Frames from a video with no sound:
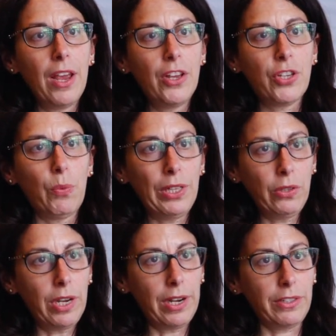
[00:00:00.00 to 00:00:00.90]
So we
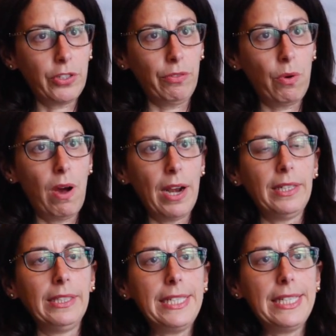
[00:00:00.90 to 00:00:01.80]
look at it sort of quite
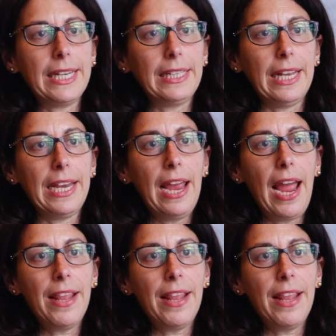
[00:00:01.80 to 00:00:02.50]
holistically.